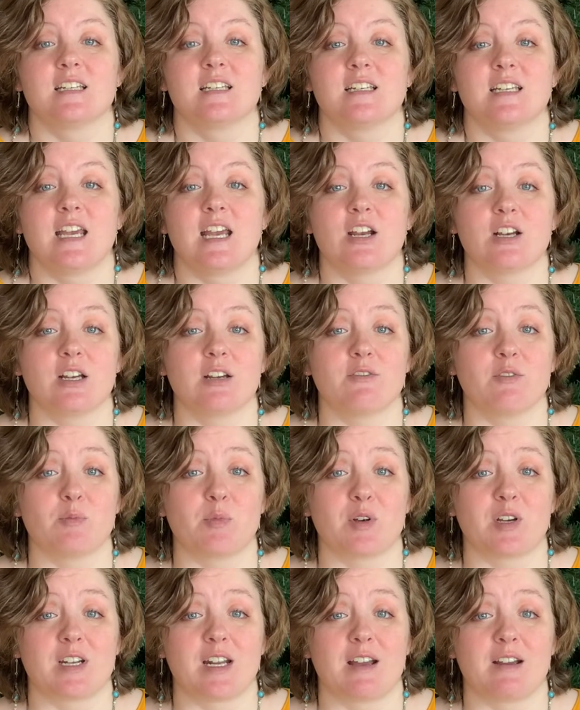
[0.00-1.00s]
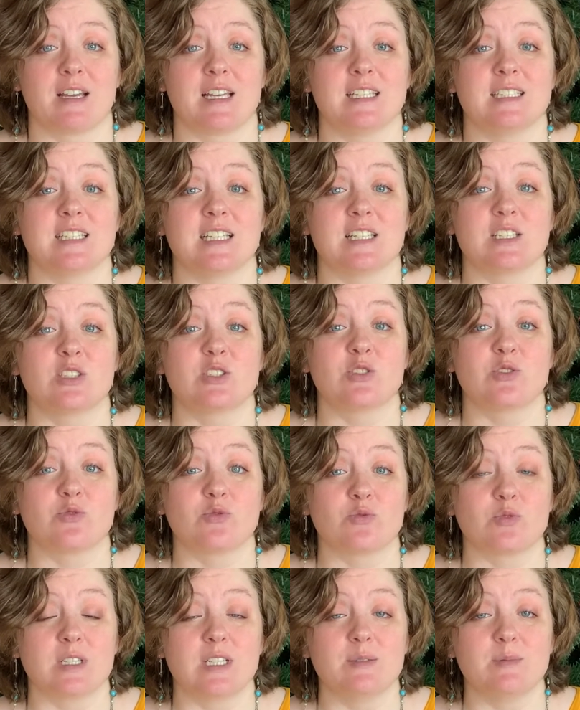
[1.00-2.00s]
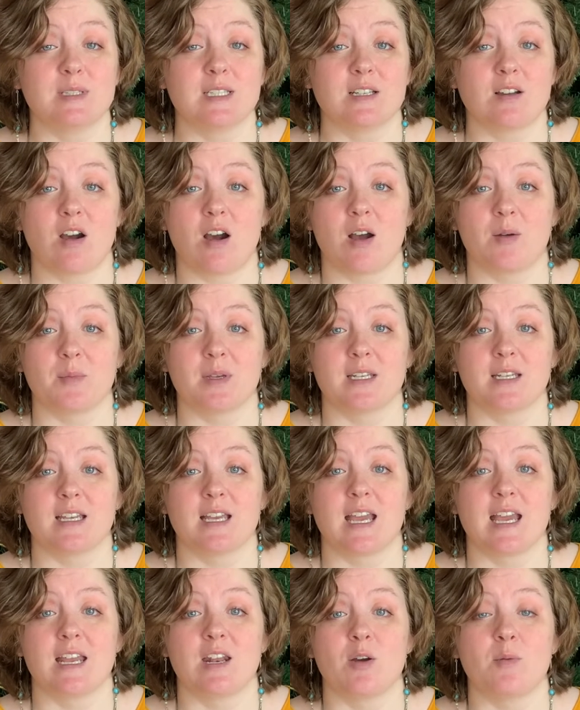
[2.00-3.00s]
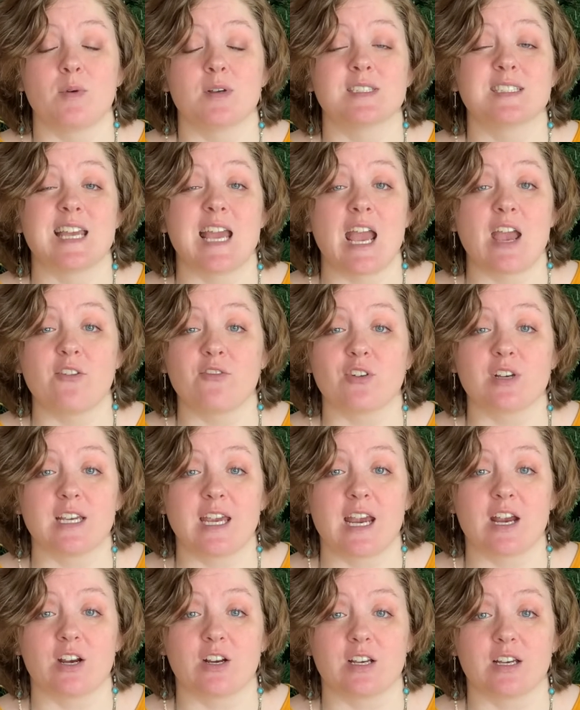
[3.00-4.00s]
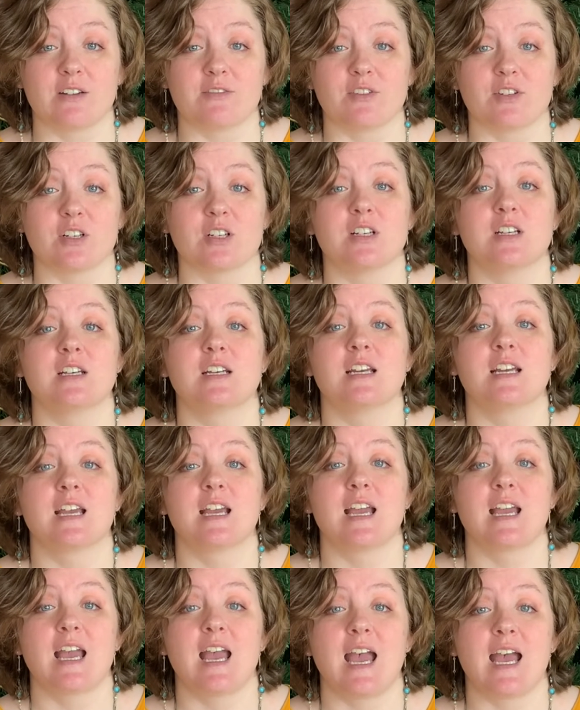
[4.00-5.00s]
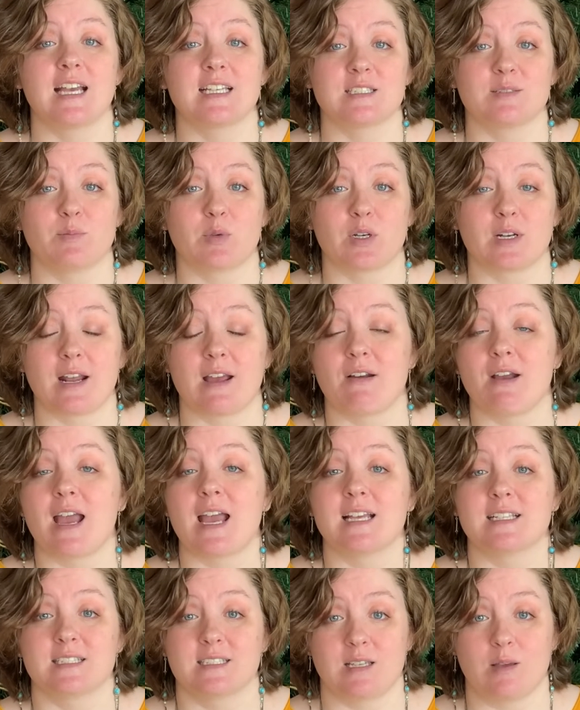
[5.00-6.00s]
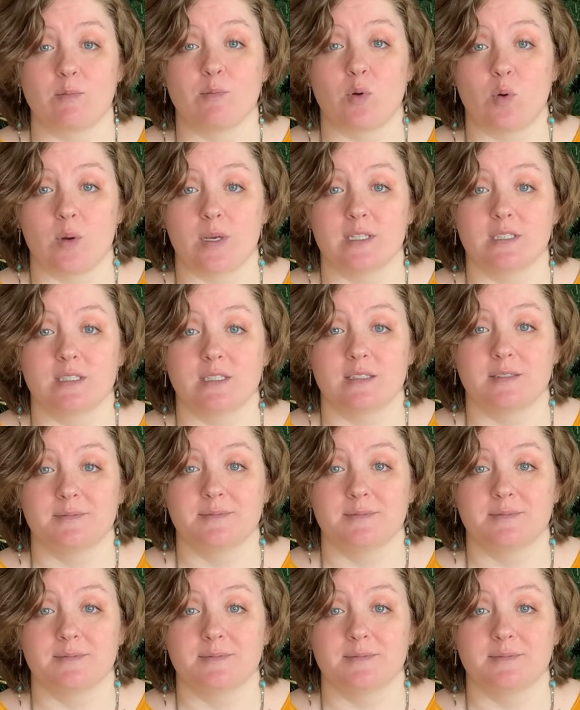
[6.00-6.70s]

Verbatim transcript: caregiver burnout is extremely common, and almost every caregiver has a burnout at some point.